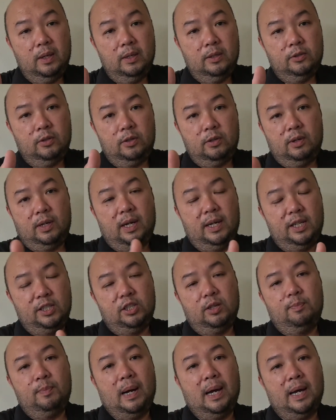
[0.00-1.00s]
so you can't
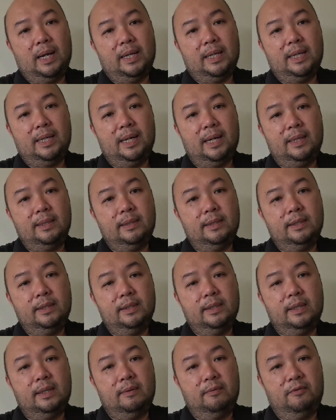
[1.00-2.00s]
actually park any cars
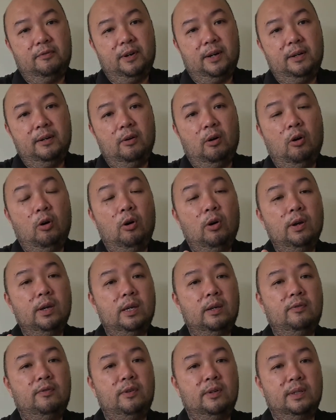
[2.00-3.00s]
in front.
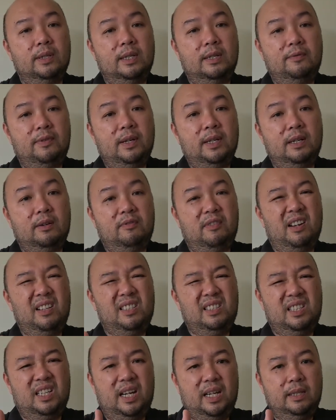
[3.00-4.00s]
Or if you're living in a very
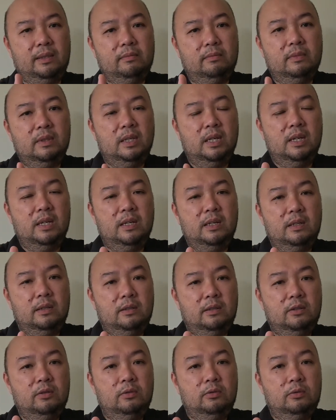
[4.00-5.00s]
tight,
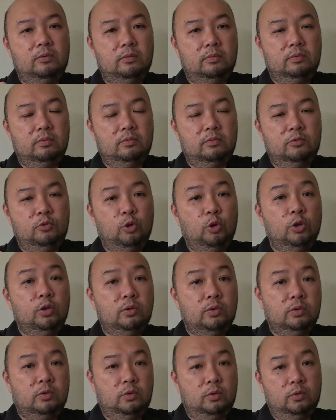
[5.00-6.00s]
you know,
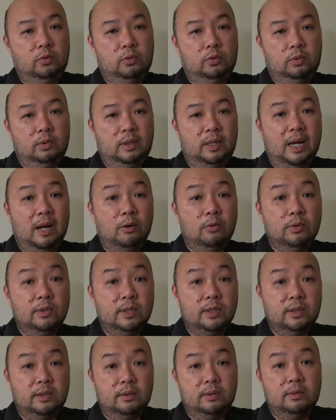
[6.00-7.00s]
road to
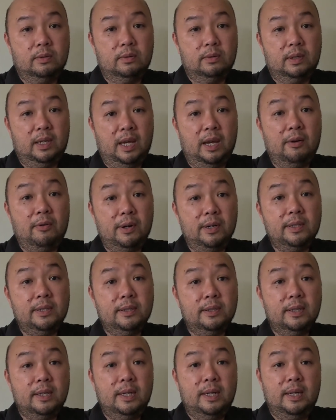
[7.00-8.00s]
house
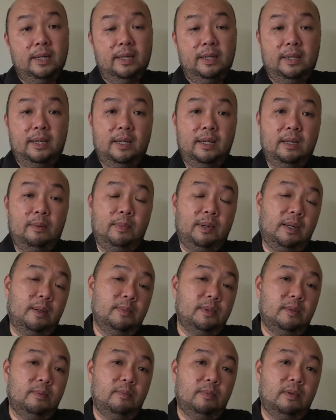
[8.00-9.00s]
areas, then it
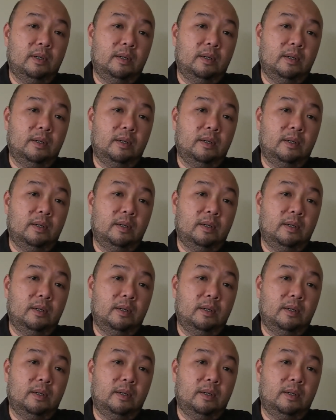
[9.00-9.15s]
becomes